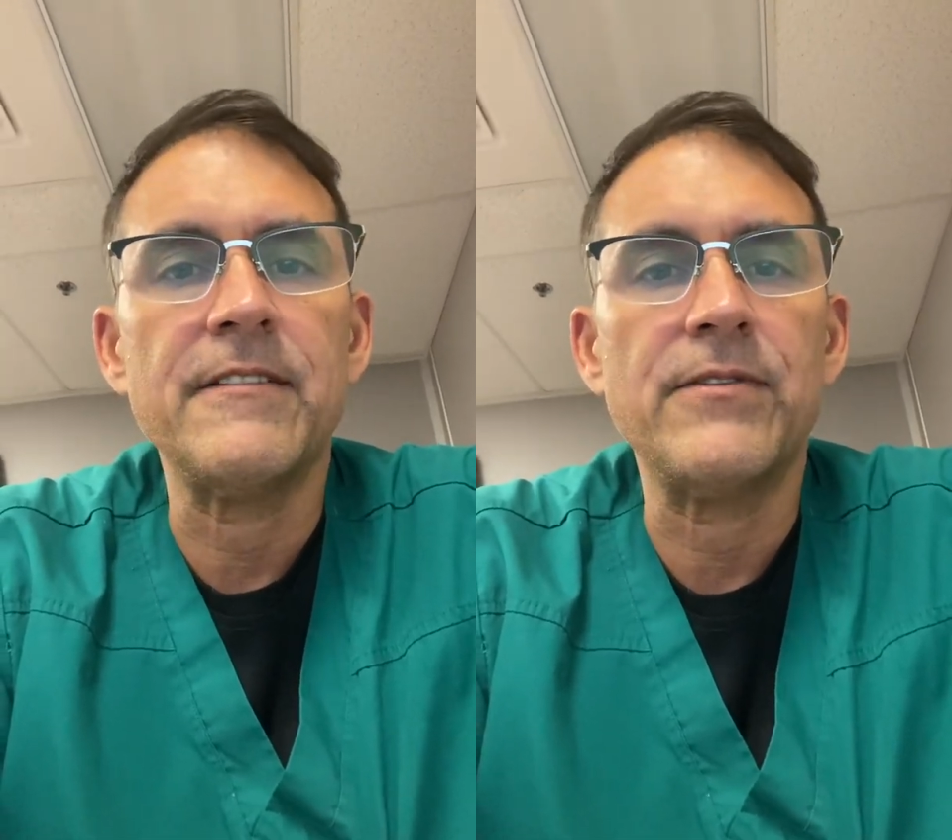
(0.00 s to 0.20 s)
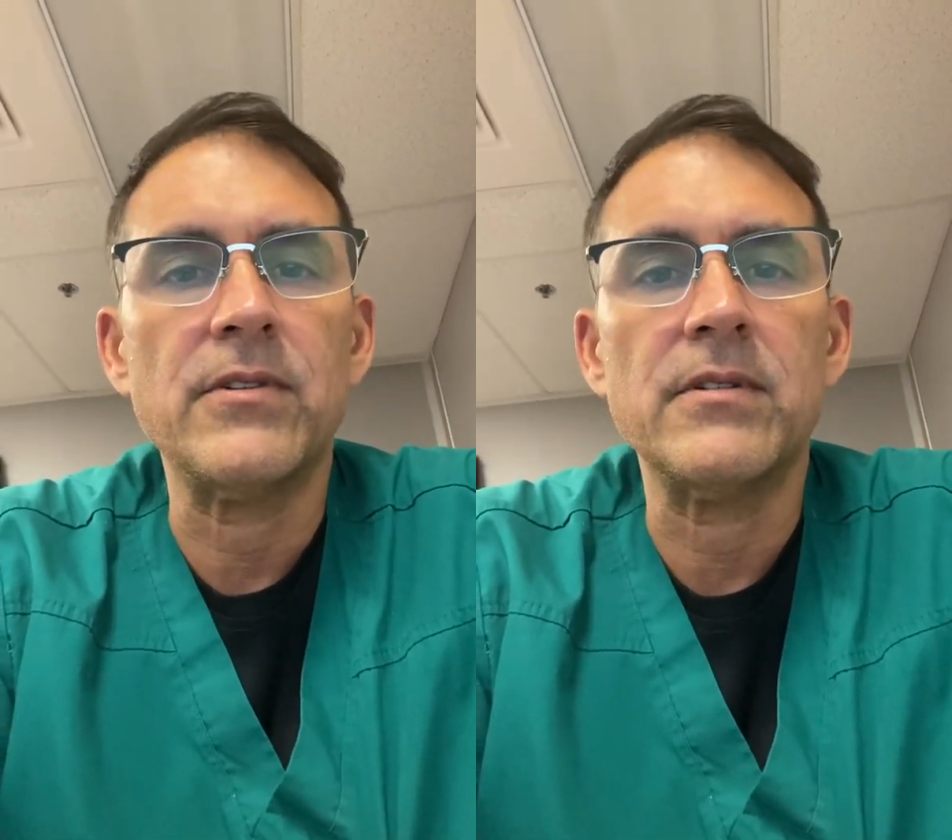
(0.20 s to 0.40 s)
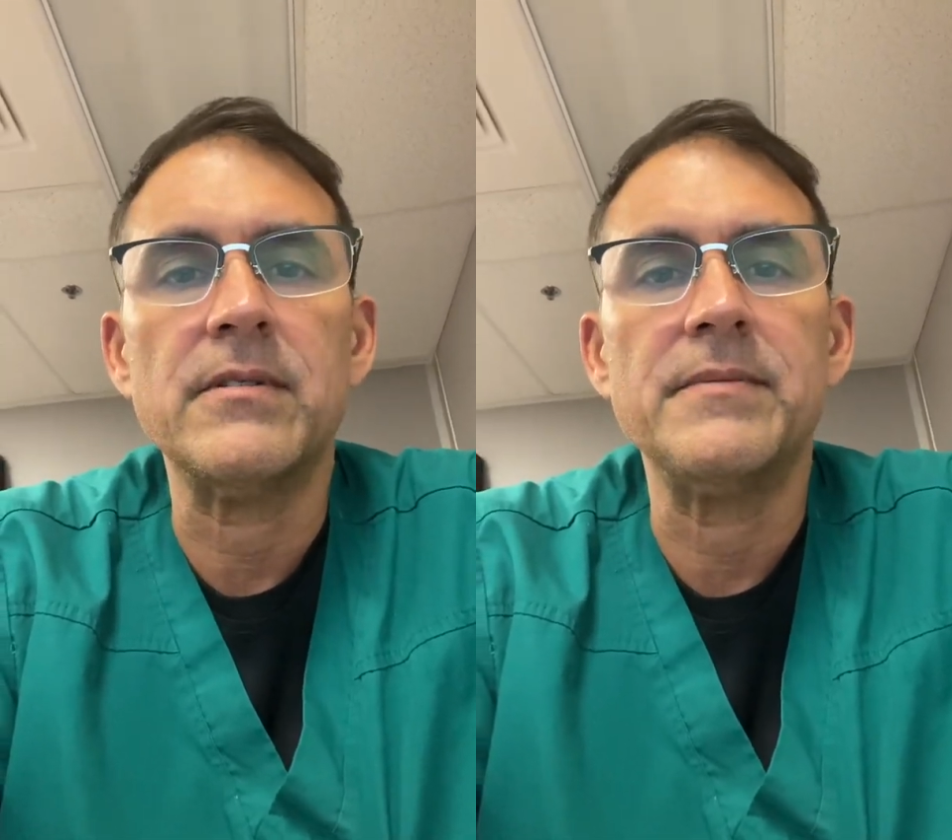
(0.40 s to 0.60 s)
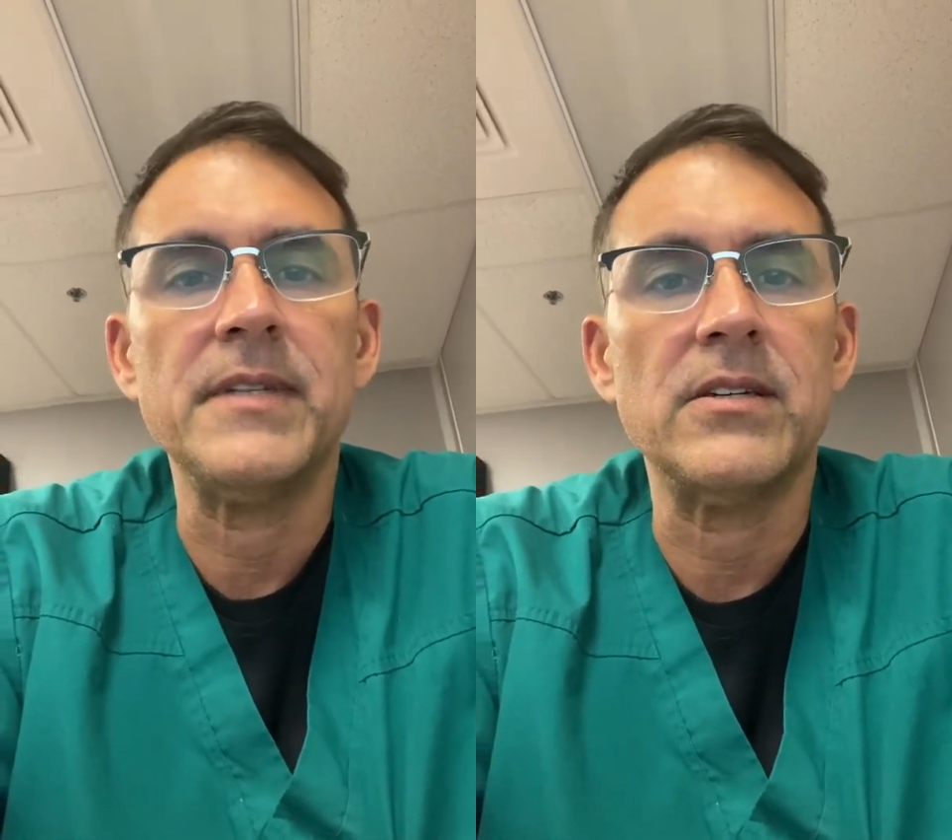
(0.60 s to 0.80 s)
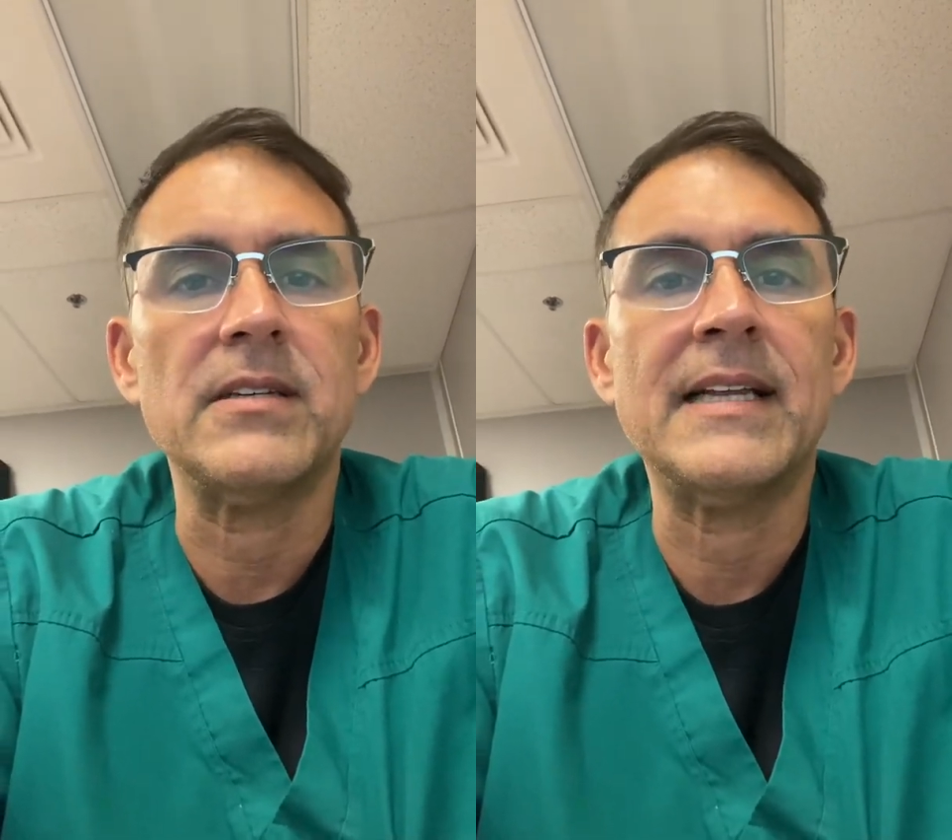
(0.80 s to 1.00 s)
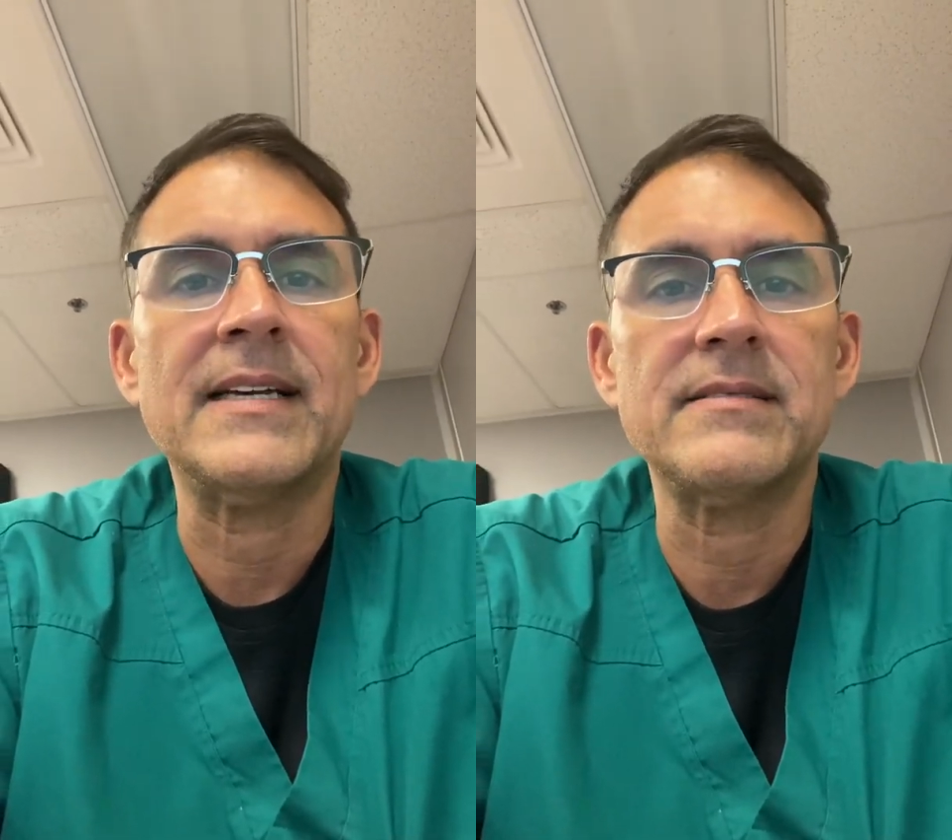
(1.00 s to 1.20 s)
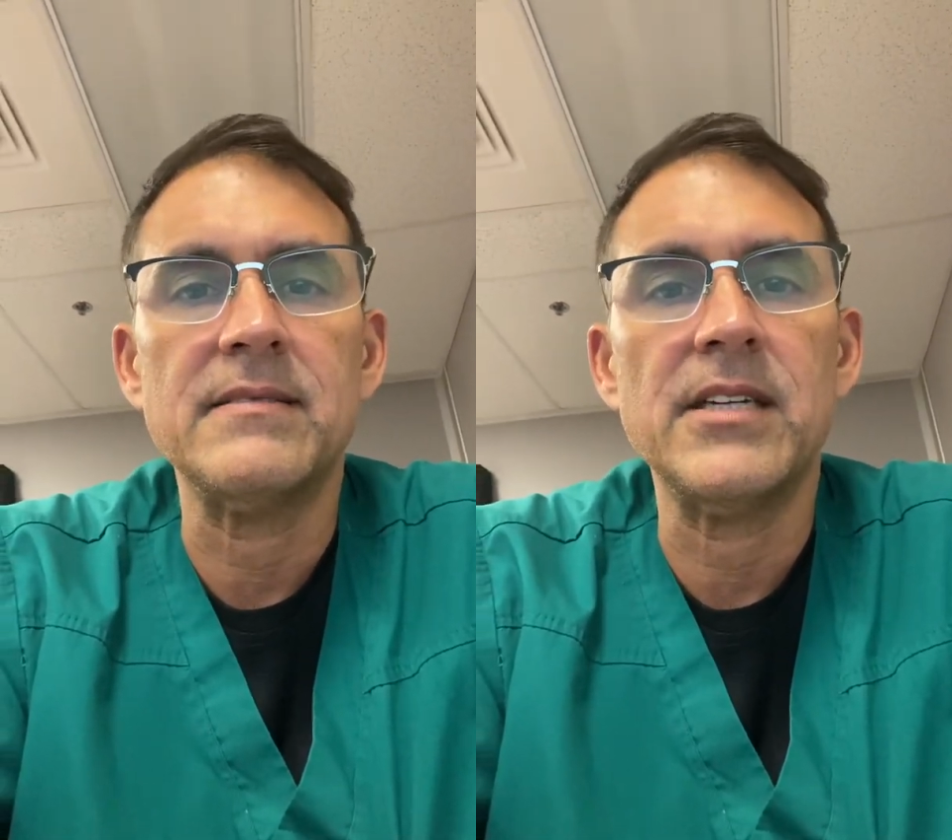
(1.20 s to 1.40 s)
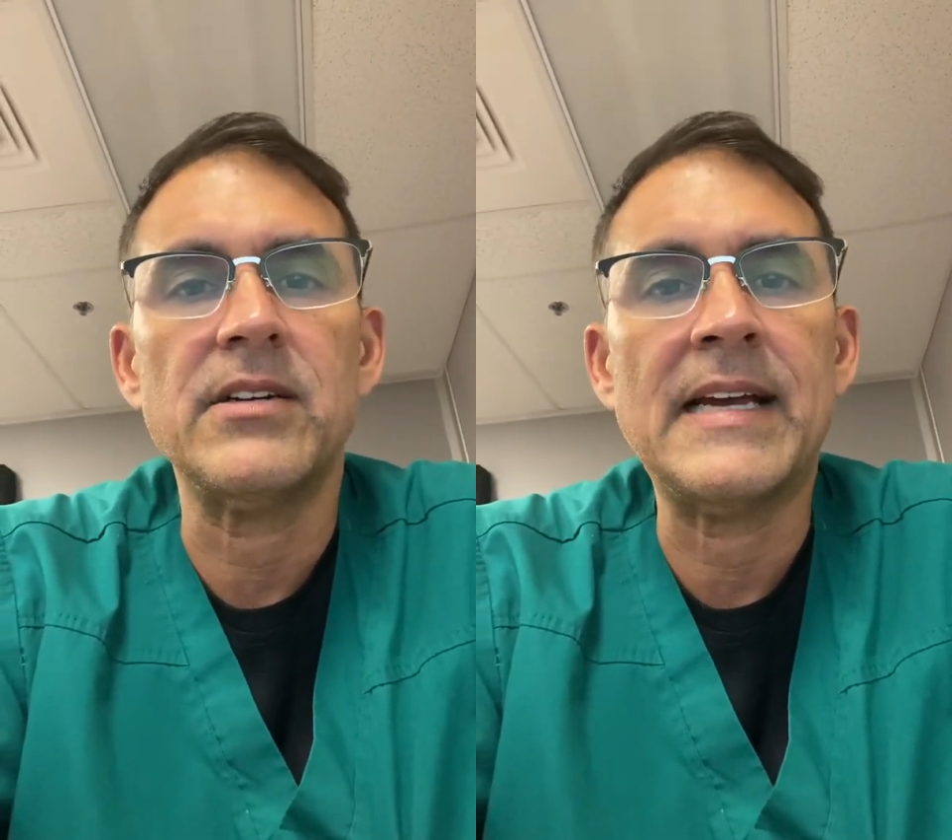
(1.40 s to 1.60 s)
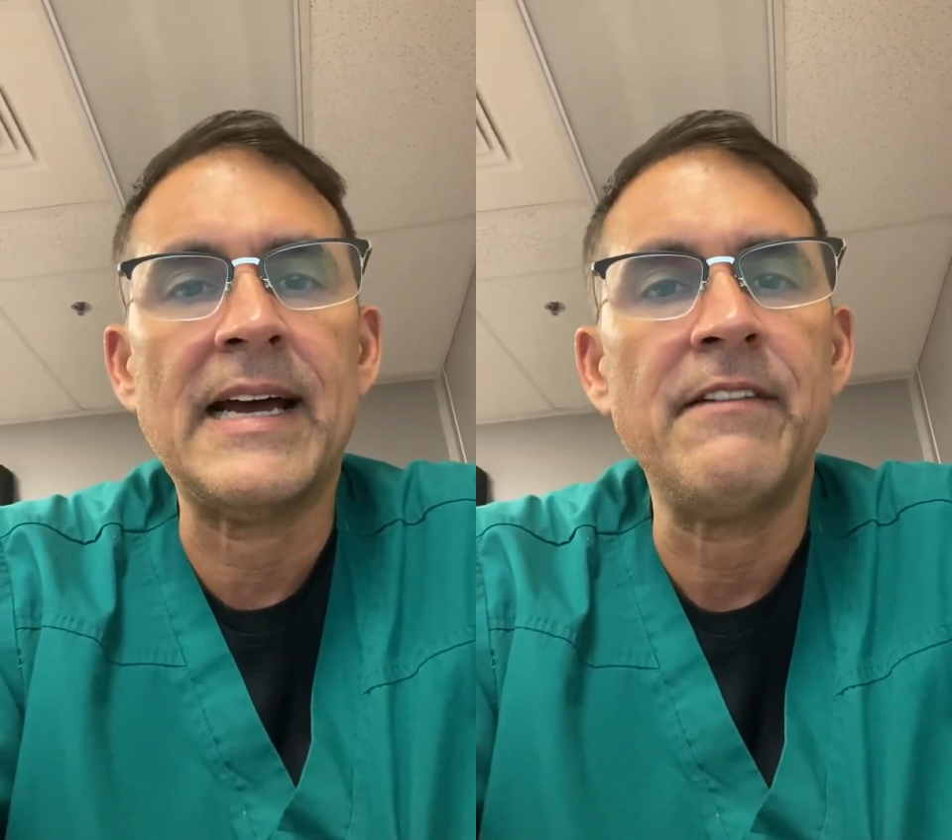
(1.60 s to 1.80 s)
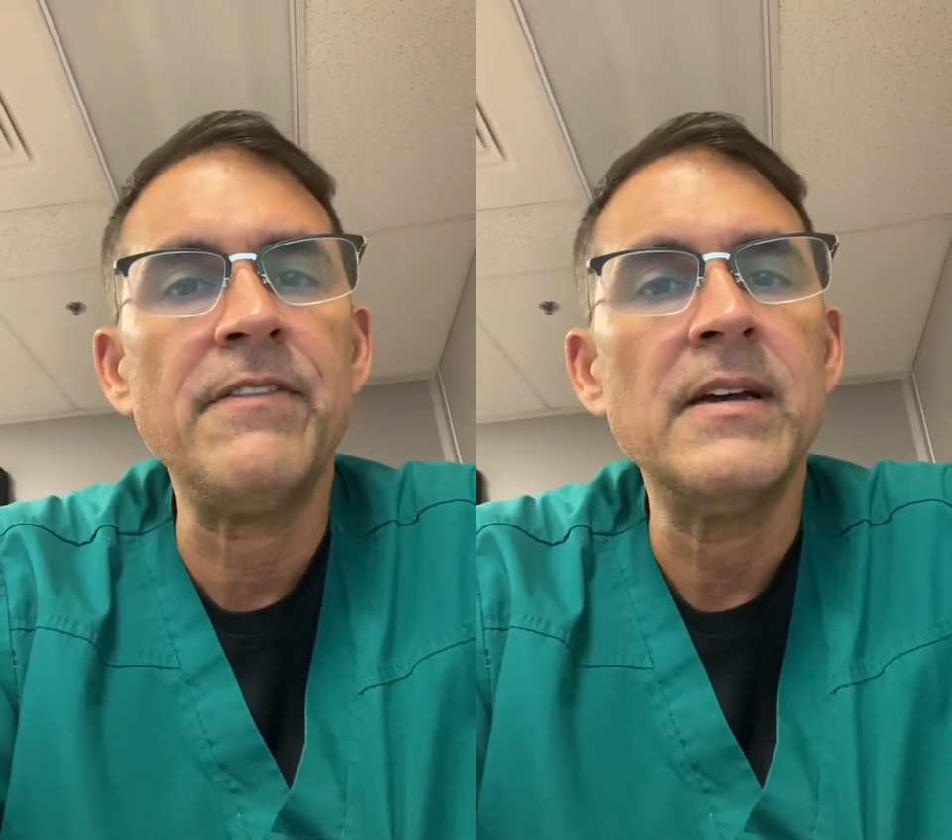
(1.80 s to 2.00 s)
for the last year and a
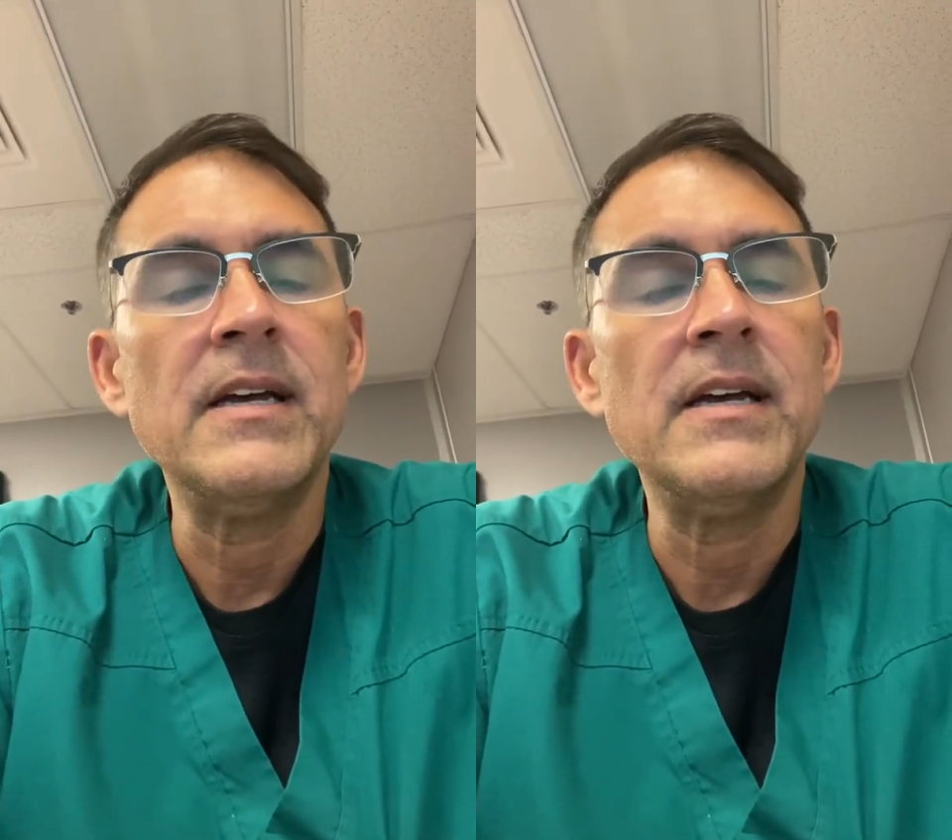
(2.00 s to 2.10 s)
half.